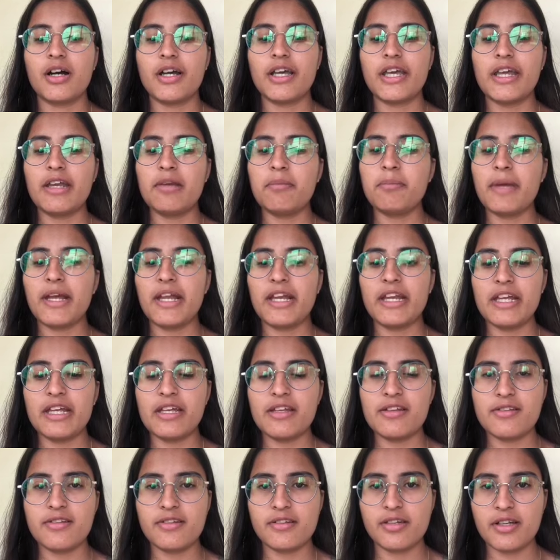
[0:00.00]
In many
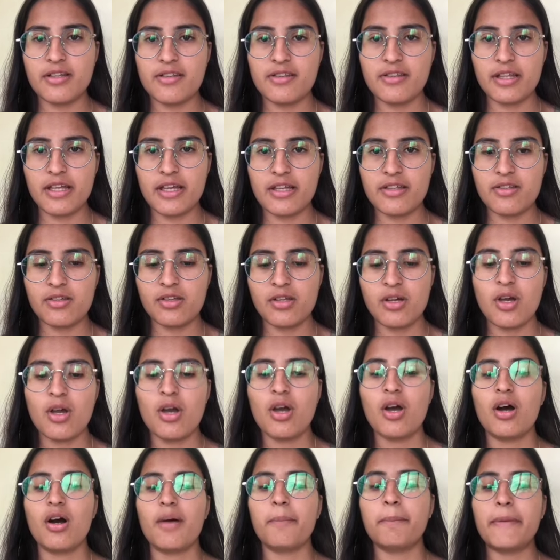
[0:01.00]
instances,
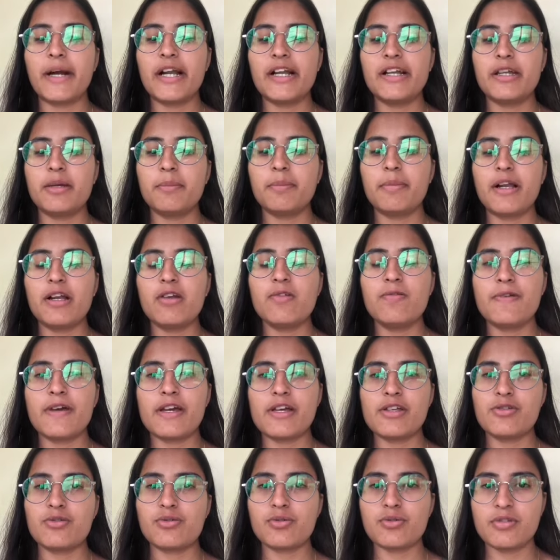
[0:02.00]
multiple
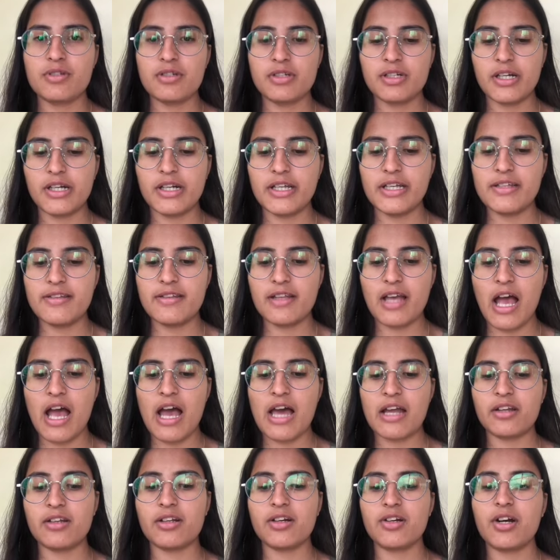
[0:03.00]
phase 2 studies
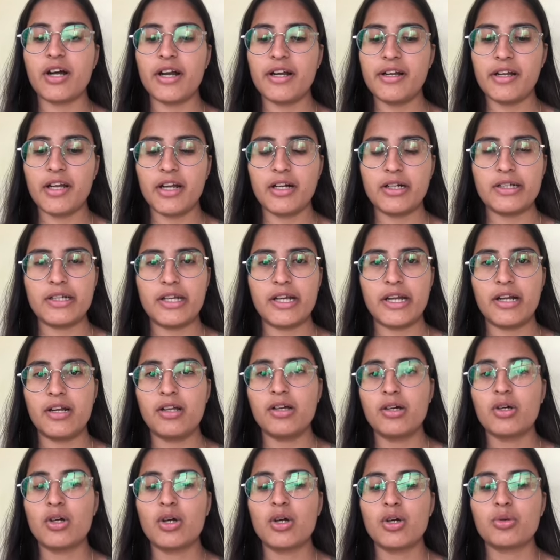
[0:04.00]
are conducted
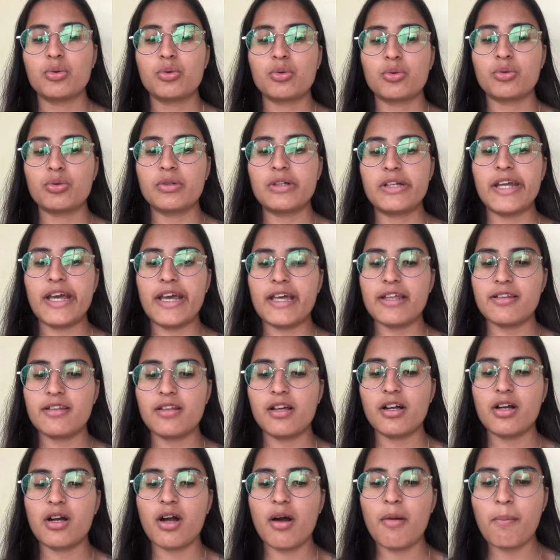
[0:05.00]
to test
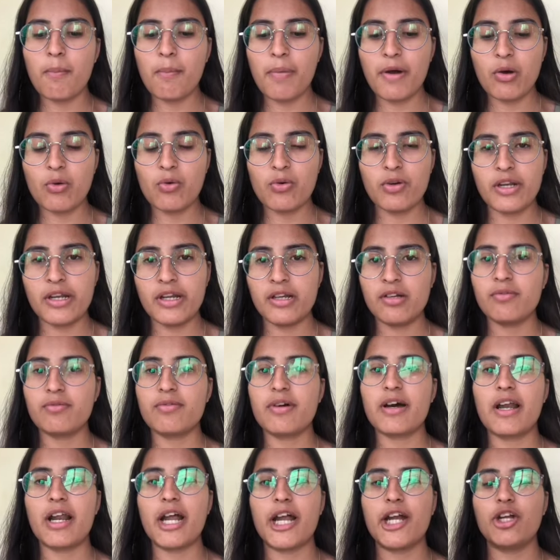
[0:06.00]
the compound in
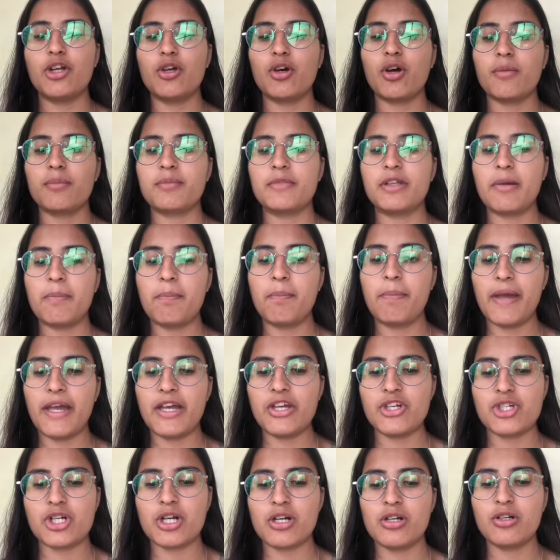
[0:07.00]
variety of the
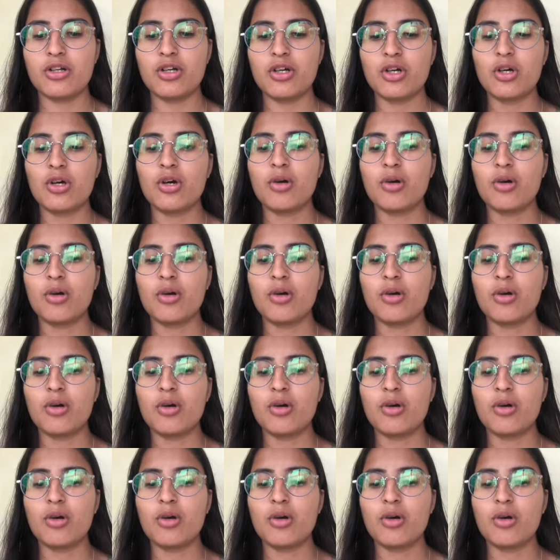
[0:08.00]
patient